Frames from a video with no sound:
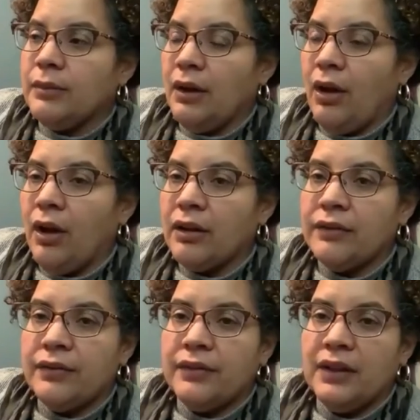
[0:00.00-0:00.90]
all of
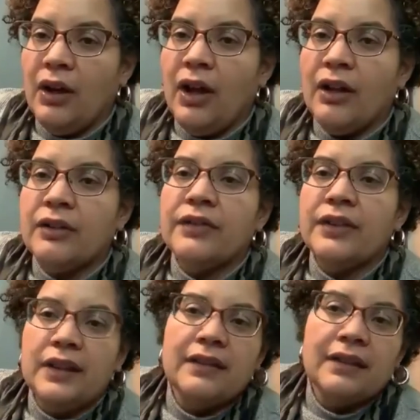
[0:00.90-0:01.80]
the
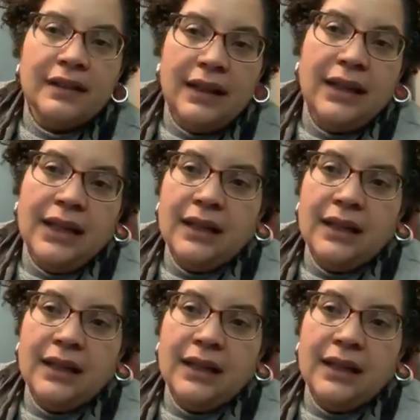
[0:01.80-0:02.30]
things that they need.